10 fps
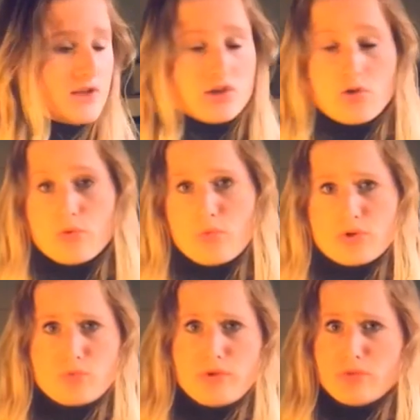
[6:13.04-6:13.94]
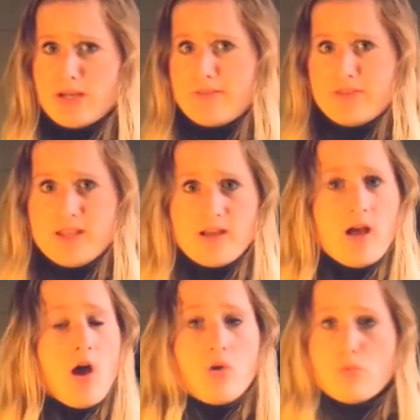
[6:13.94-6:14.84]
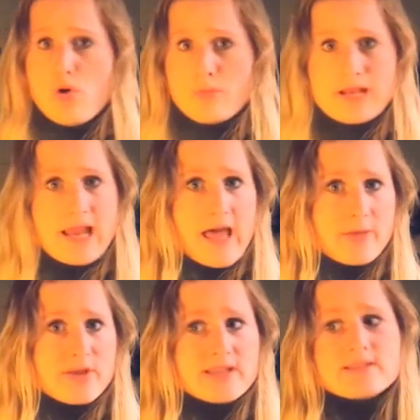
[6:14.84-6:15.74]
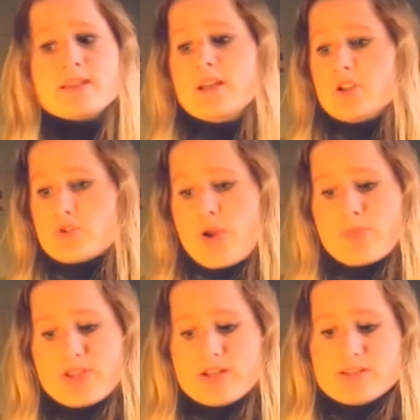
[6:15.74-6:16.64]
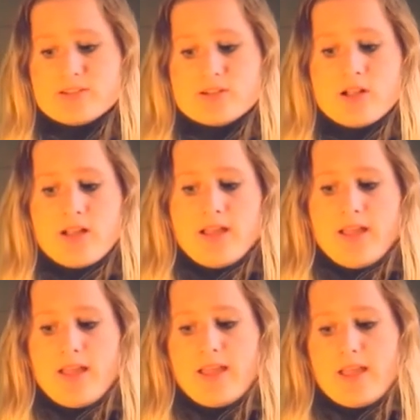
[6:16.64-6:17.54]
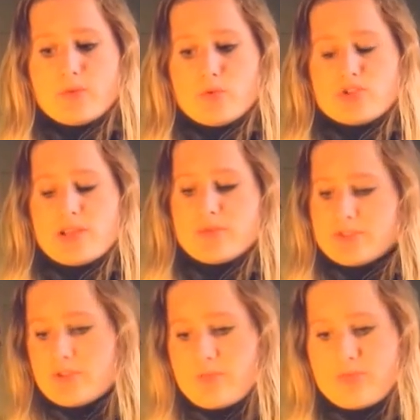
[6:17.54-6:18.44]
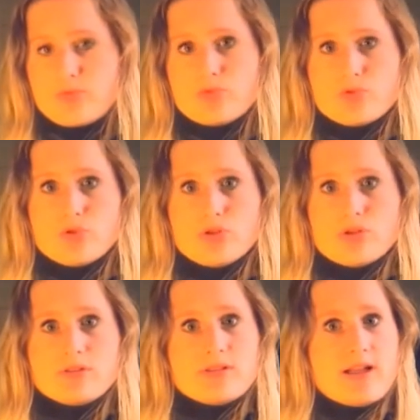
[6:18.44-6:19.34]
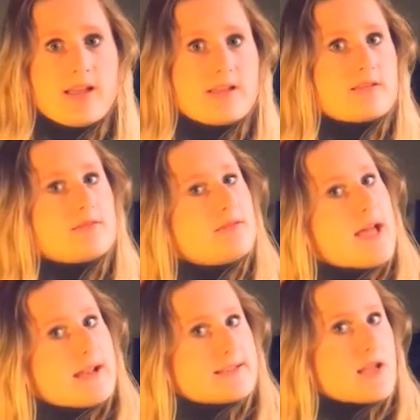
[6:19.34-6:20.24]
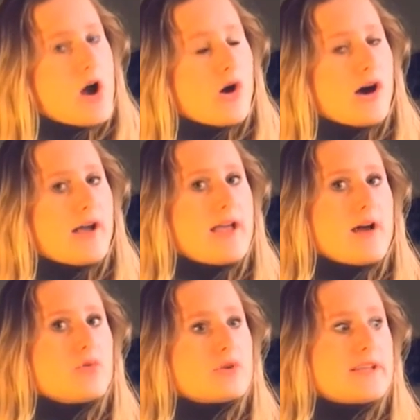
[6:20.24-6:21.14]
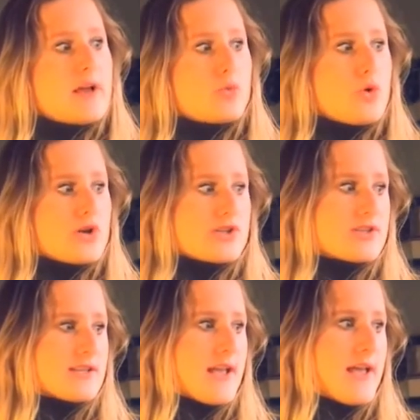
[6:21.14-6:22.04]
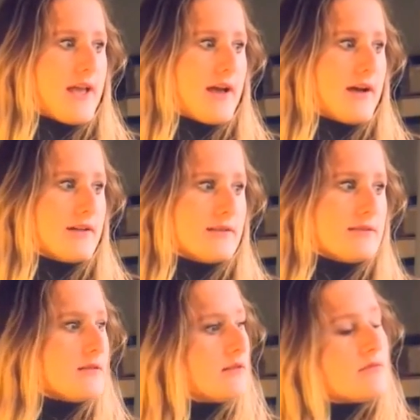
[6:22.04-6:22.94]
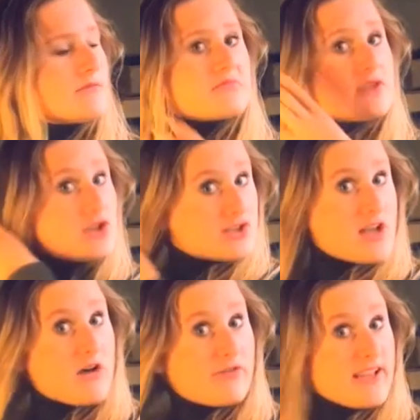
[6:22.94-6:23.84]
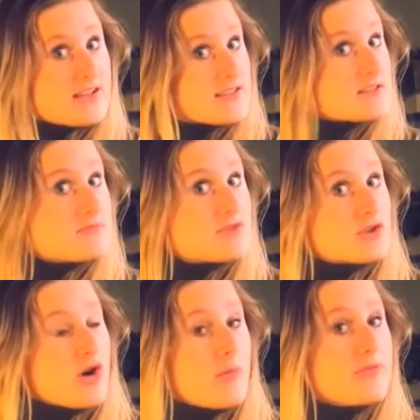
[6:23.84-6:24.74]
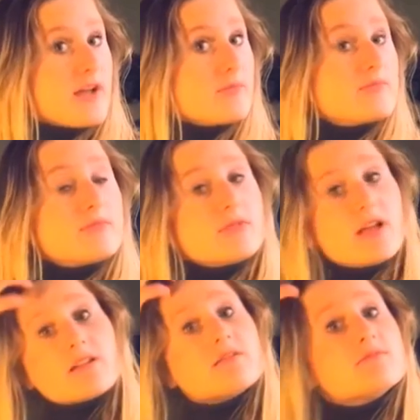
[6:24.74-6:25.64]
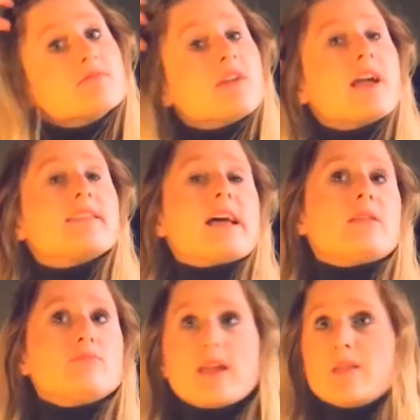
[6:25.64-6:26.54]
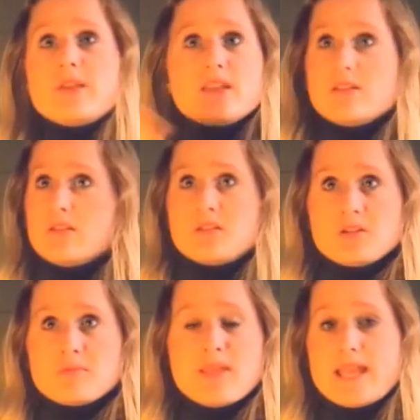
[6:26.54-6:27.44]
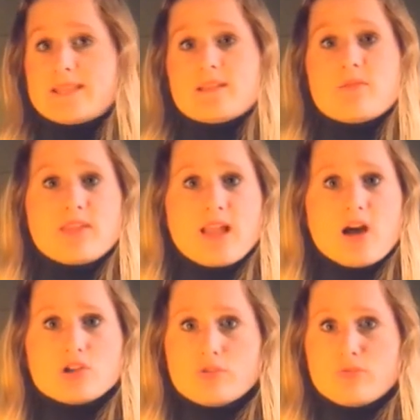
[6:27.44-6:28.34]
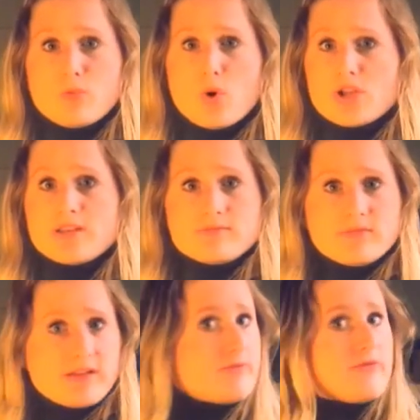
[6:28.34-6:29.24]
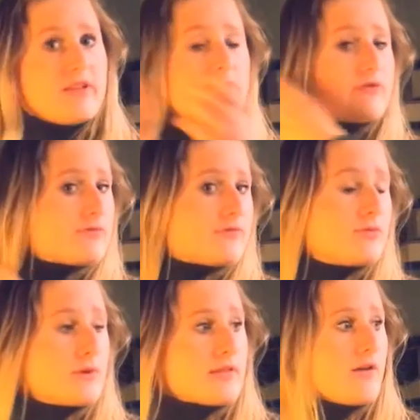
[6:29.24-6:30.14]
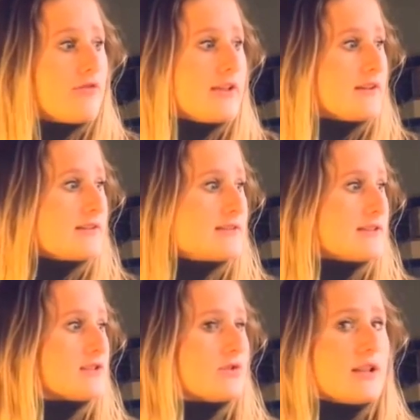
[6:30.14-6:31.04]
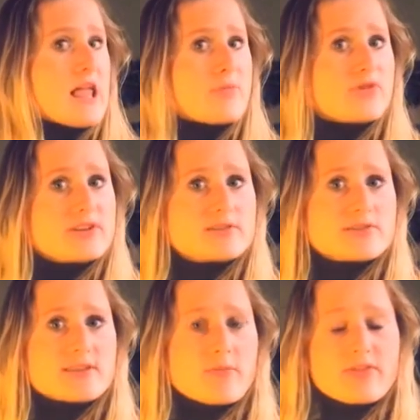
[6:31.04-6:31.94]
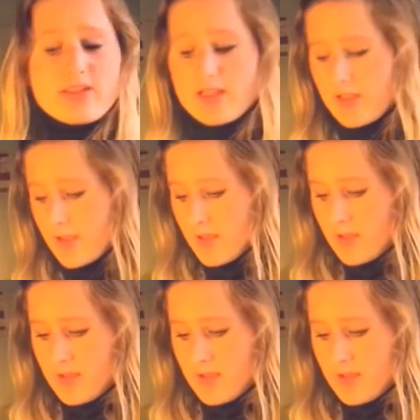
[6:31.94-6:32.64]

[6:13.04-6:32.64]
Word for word: You know, we would live in a warm climate, tropical, and we would jump into the pool, like that is how our hair would get washed, and use our fingers to comb them, like, and then maybe make something out of wood if with our fingers it's too elaborate or something.